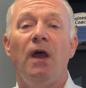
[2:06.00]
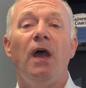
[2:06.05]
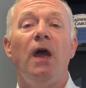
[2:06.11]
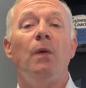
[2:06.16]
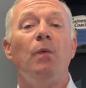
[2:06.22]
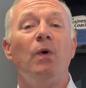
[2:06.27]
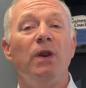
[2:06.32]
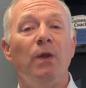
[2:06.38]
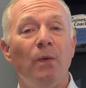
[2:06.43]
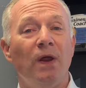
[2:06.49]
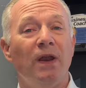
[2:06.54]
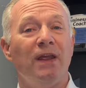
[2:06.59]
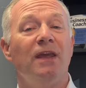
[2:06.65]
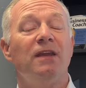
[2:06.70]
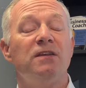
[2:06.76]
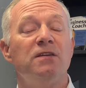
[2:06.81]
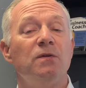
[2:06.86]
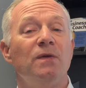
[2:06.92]
And what do you want to
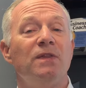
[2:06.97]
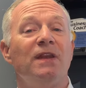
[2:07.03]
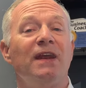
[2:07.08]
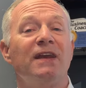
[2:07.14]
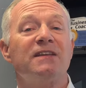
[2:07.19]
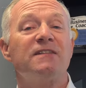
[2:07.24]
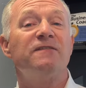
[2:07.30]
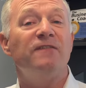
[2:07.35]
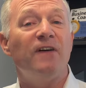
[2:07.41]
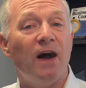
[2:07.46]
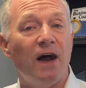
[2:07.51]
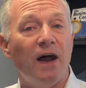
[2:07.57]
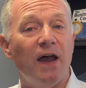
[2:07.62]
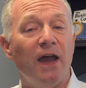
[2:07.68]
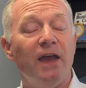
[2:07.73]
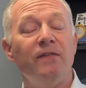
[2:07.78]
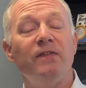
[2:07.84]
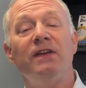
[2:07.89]
get to in the next
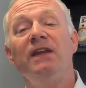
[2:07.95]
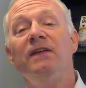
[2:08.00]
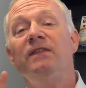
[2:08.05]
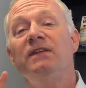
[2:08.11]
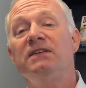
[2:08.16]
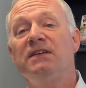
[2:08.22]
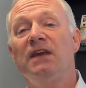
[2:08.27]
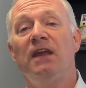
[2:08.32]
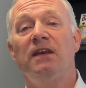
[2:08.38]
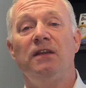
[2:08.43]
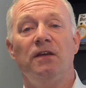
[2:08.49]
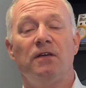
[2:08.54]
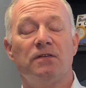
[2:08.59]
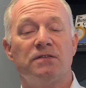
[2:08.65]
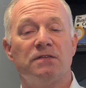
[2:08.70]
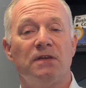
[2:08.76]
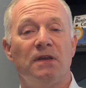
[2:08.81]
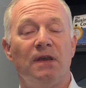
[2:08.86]
5 and even 10
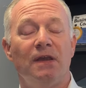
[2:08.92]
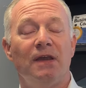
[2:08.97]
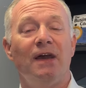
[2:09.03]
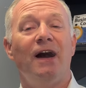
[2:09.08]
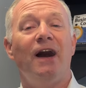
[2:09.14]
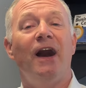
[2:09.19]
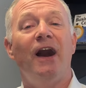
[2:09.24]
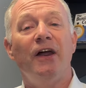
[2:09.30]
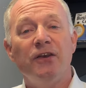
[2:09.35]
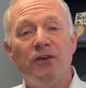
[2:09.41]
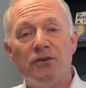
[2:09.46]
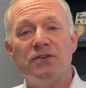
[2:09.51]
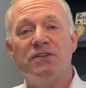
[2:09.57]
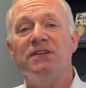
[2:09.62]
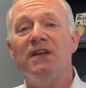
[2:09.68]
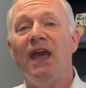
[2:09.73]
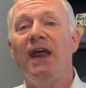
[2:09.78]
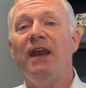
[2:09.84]
years?
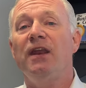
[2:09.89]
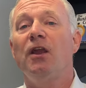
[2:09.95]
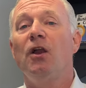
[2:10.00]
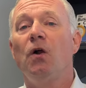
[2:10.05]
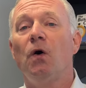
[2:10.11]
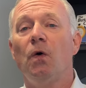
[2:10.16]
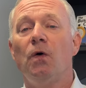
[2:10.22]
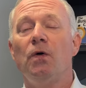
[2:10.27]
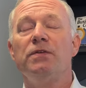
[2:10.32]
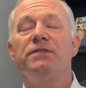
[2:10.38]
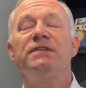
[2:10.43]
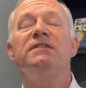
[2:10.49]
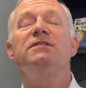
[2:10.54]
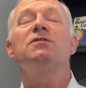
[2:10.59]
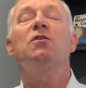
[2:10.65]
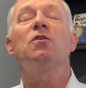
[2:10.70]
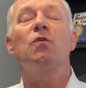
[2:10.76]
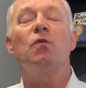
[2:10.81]
Understanding goals
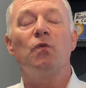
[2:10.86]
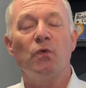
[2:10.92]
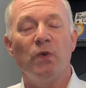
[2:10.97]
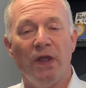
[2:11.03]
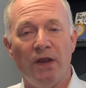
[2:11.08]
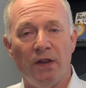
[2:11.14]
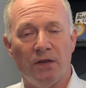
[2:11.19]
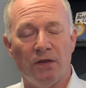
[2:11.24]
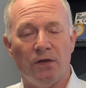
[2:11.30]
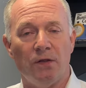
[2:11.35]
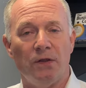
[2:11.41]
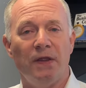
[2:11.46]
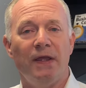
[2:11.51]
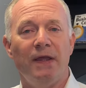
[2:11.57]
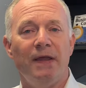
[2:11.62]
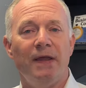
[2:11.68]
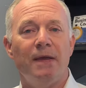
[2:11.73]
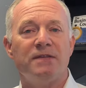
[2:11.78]
is critical
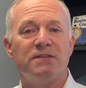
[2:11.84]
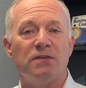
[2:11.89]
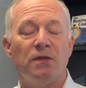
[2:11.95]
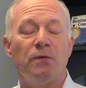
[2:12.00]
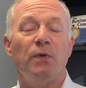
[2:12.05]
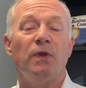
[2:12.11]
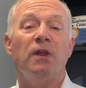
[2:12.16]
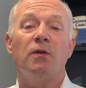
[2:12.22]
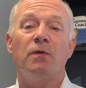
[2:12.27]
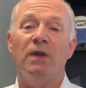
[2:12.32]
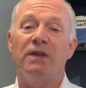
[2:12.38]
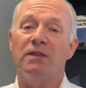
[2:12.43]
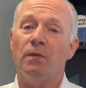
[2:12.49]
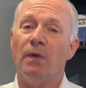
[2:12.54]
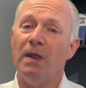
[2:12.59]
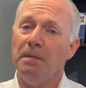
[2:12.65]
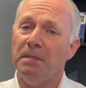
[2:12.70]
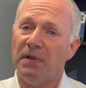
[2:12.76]
so that we can create the
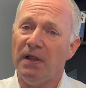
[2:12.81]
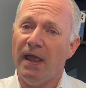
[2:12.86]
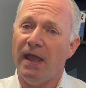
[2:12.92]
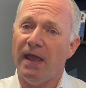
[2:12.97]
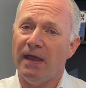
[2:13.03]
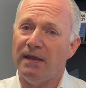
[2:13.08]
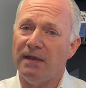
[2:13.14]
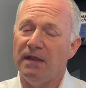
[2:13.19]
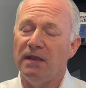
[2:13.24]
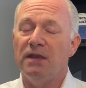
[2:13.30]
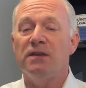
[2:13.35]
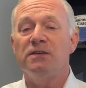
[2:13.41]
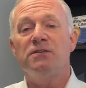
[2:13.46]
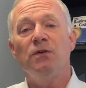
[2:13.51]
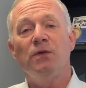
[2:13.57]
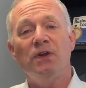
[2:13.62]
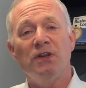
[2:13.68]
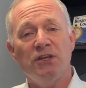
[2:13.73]
right plan
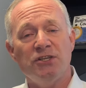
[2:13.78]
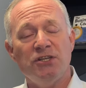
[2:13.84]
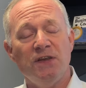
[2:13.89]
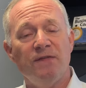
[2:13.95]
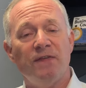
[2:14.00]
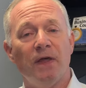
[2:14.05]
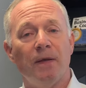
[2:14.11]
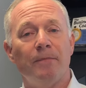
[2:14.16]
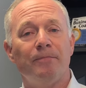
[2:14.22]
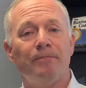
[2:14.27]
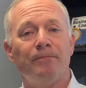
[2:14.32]
so you can achieve them.